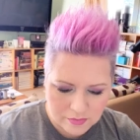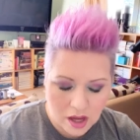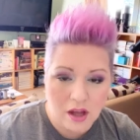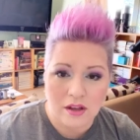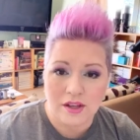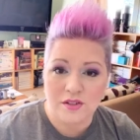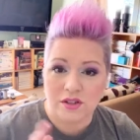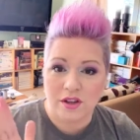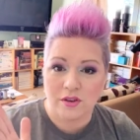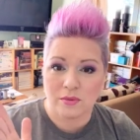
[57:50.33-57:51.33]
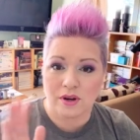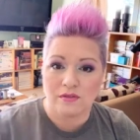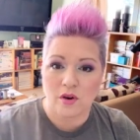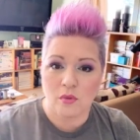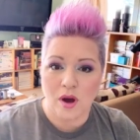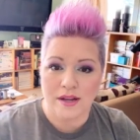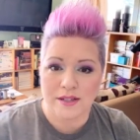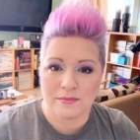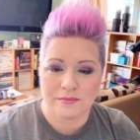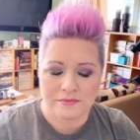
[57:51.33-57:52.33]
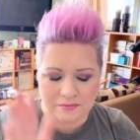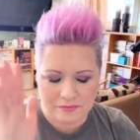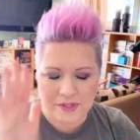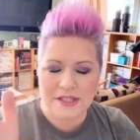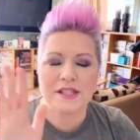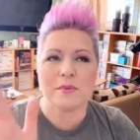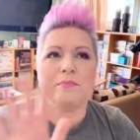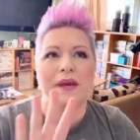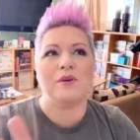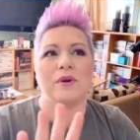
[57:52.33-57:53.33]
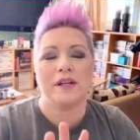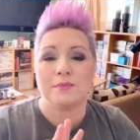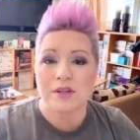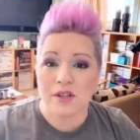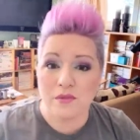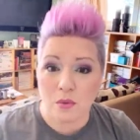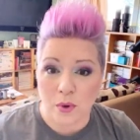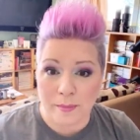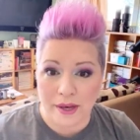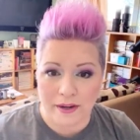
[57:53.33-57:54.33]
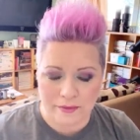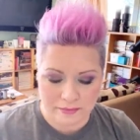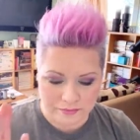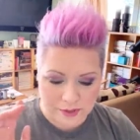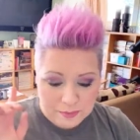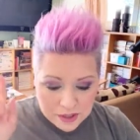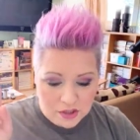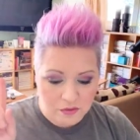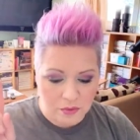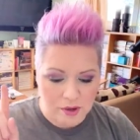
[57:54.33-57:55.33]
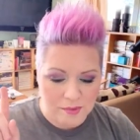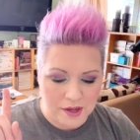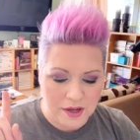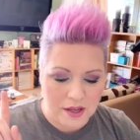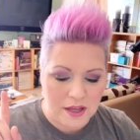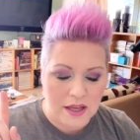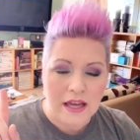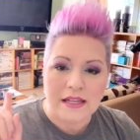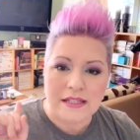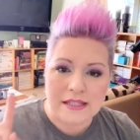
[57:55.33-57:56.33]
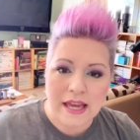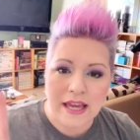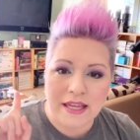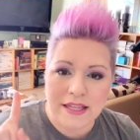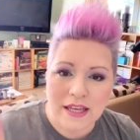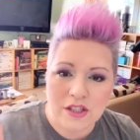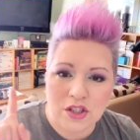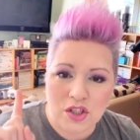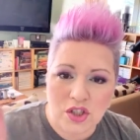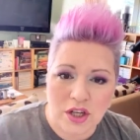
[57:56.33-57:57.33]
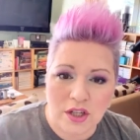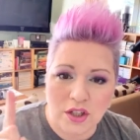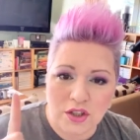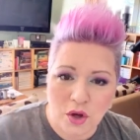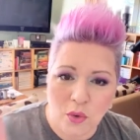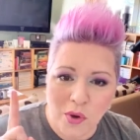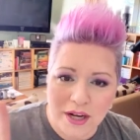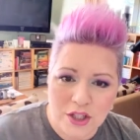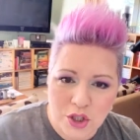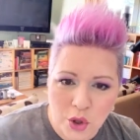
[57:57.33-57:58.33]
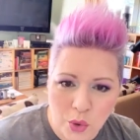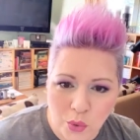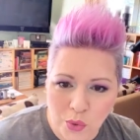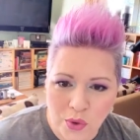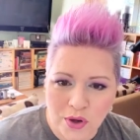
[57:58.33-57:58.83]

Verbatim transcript: oh, here's another one, FOWOT. This is a big one, especially for women, especially for women saying yes to shit you don't want to do.